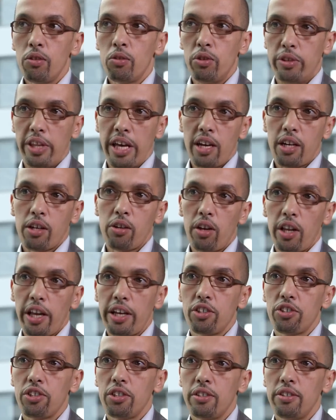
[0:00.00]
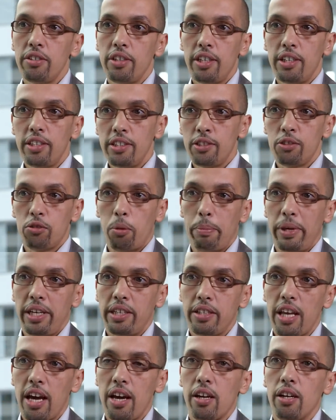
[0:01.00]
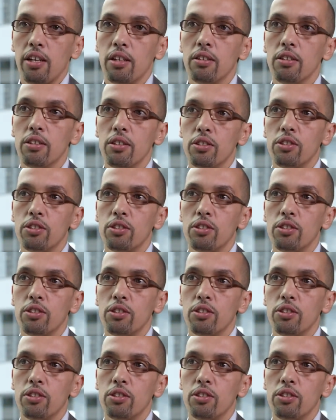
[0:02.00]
The data collection is the big data.